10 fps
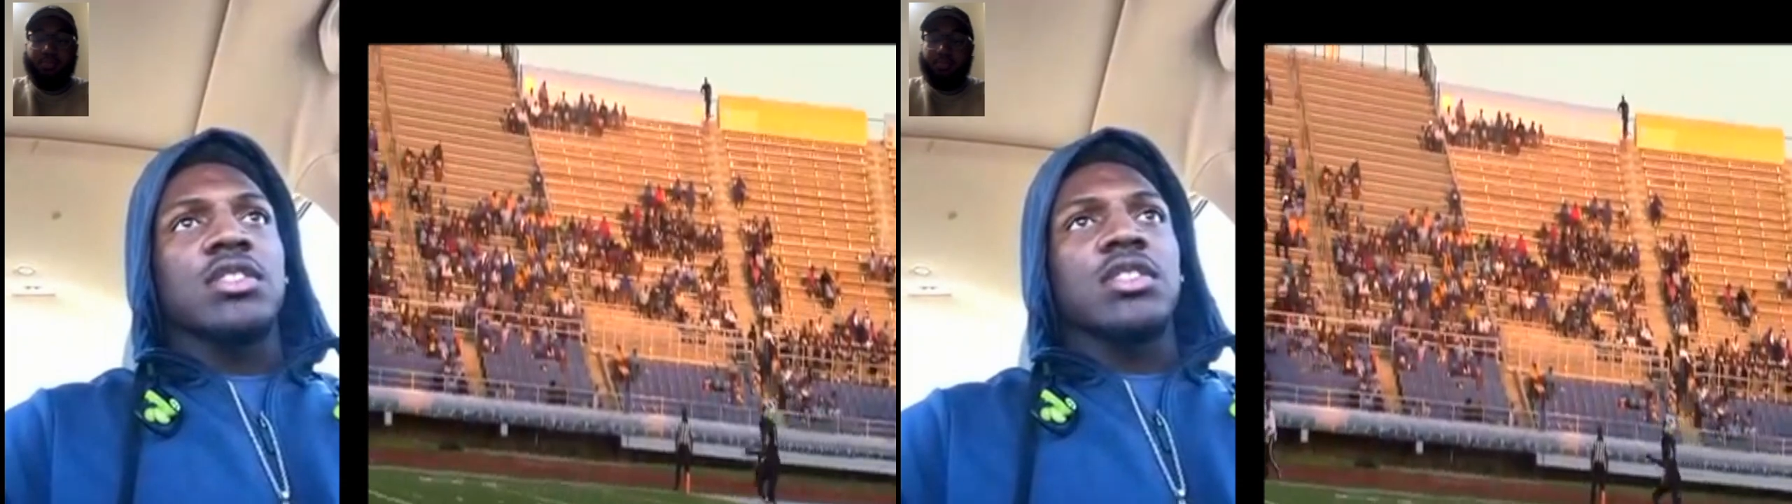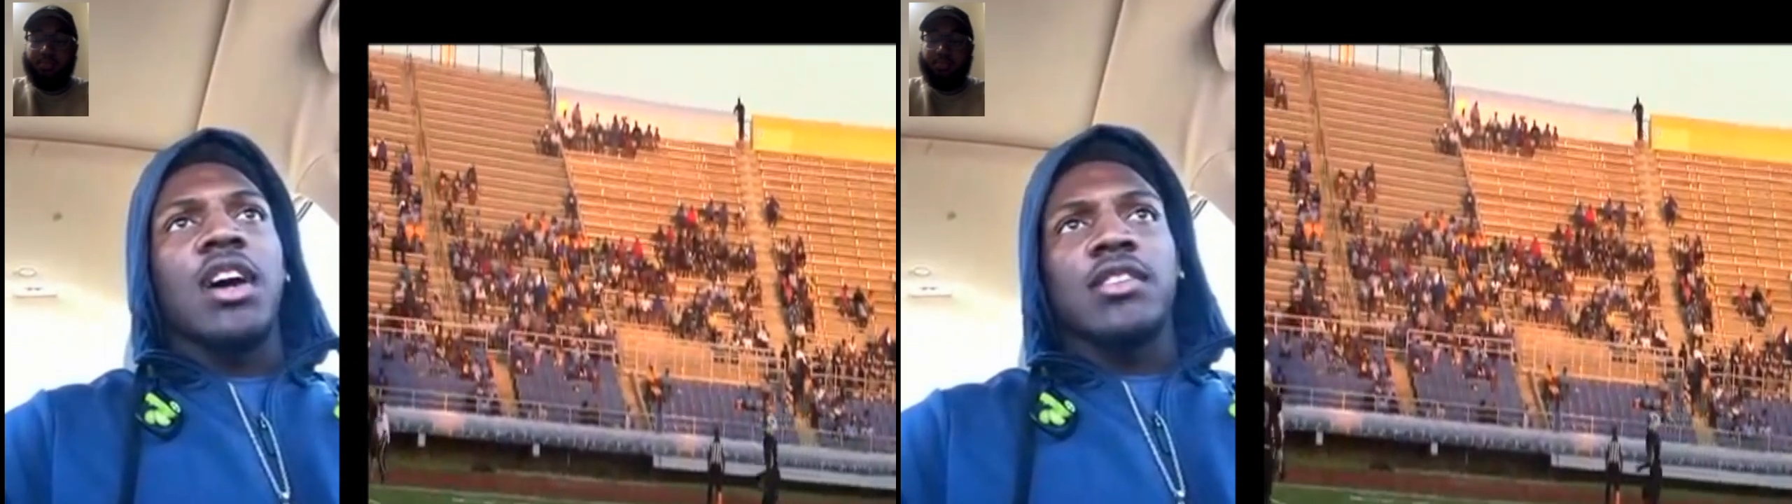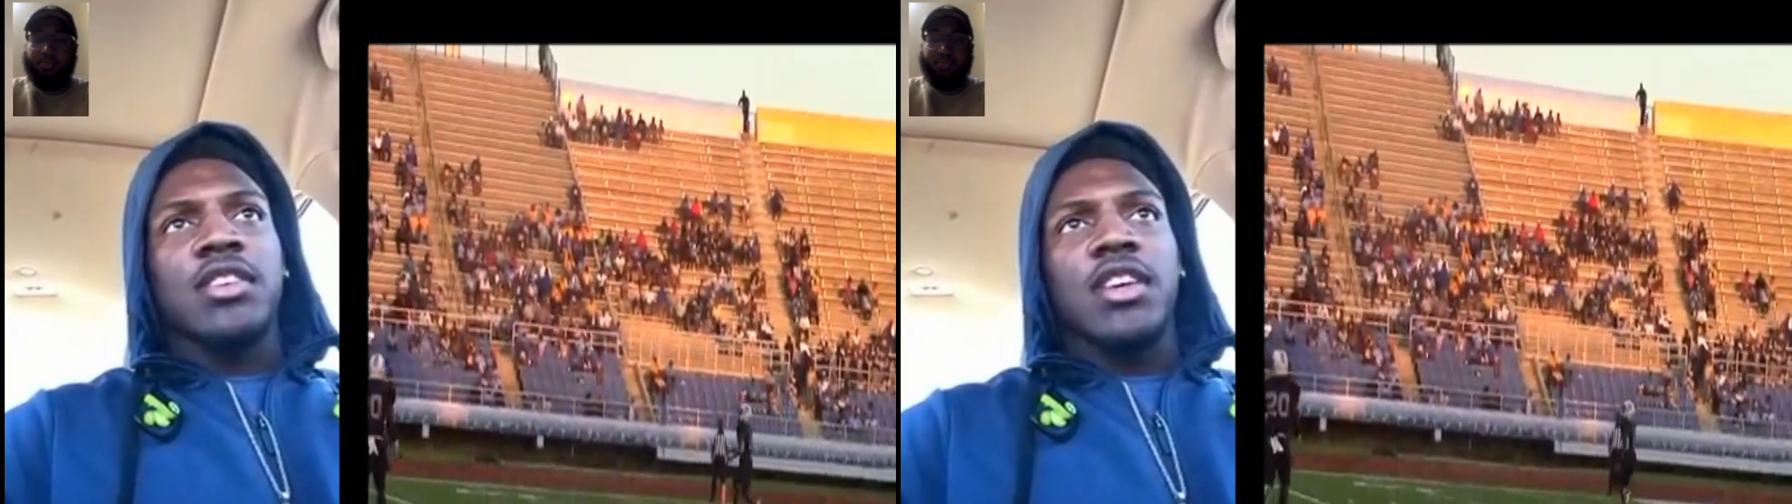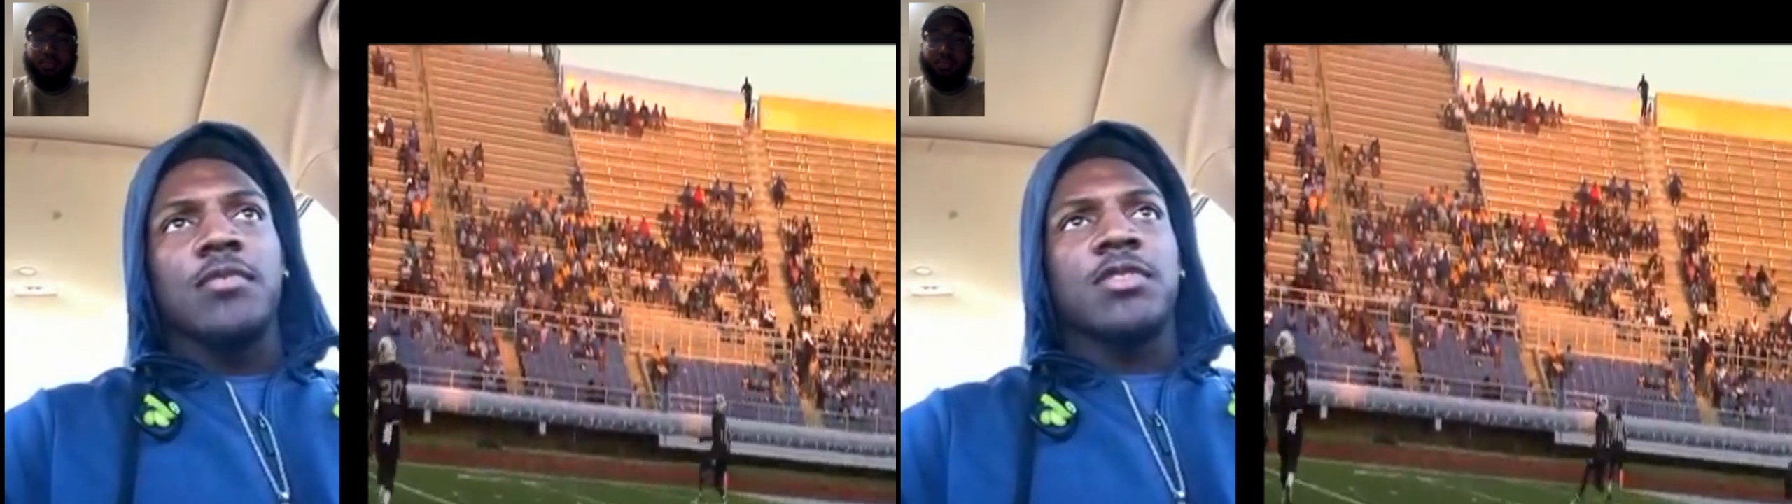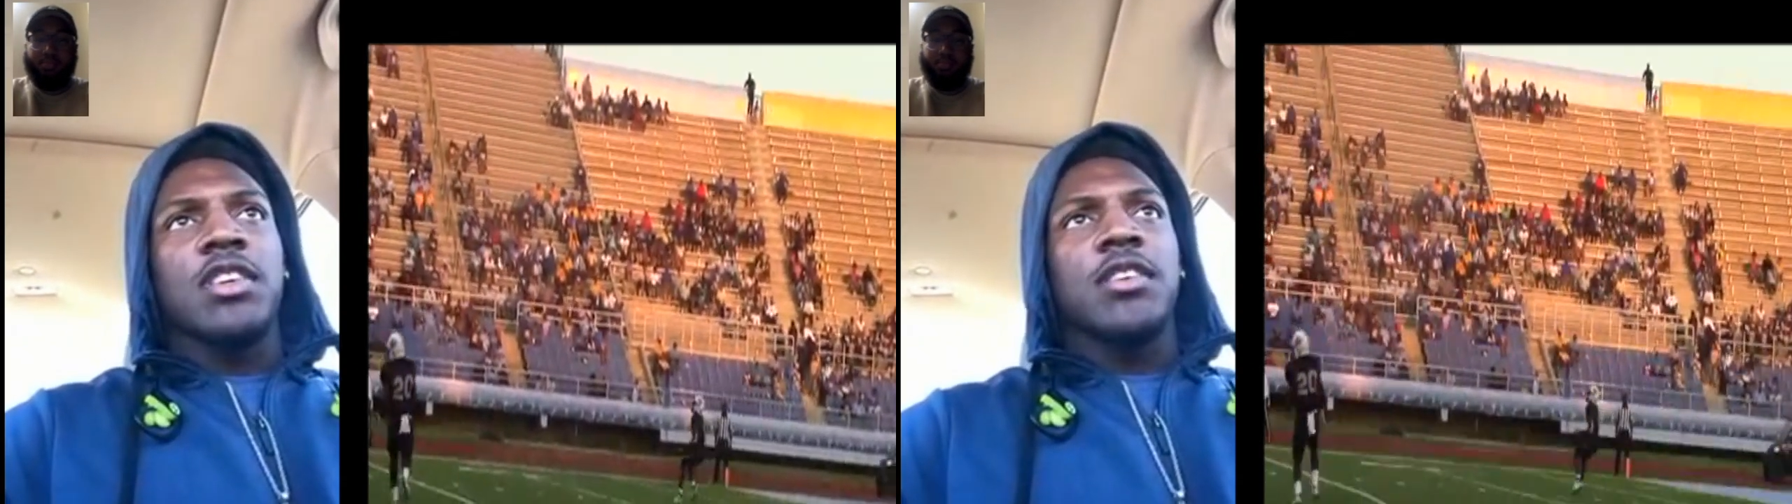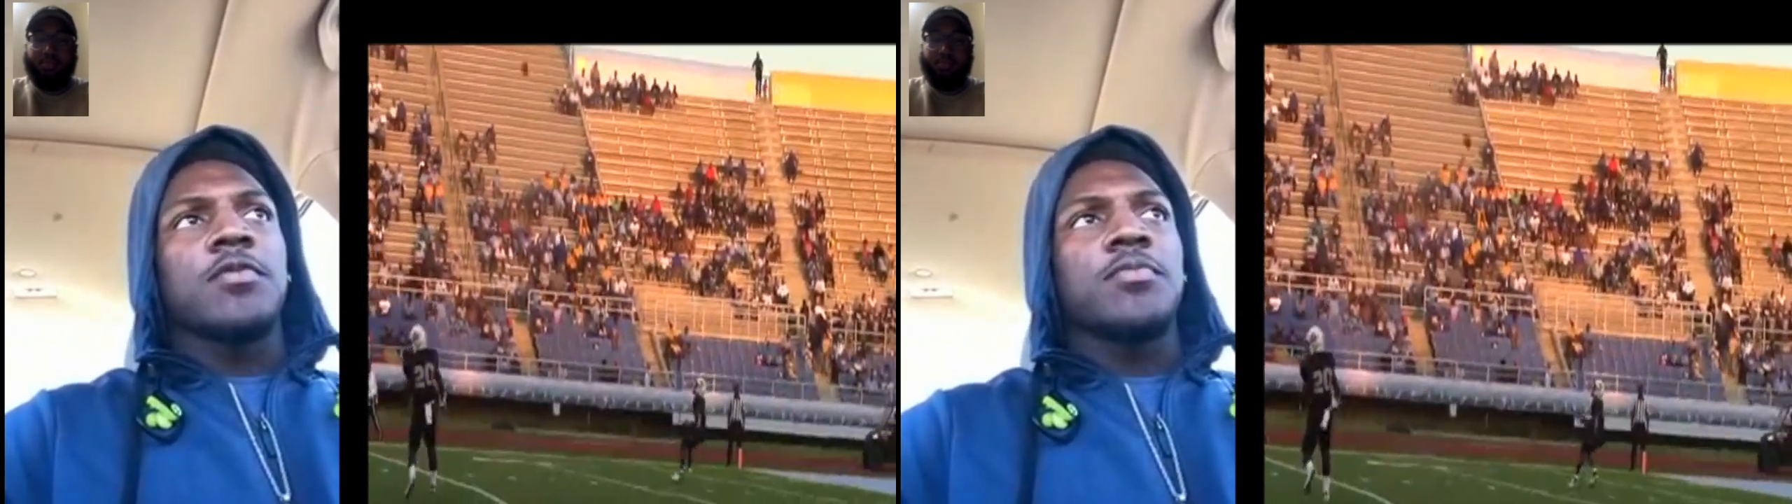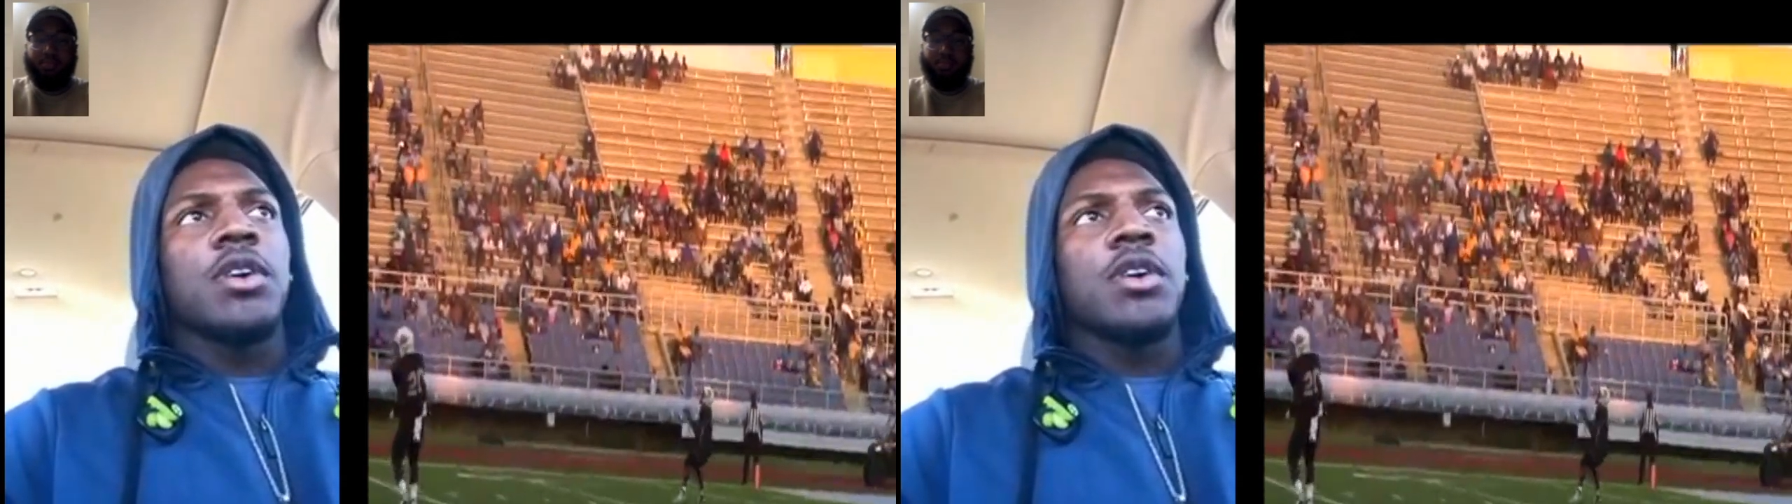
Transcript: just a lot of the same teams.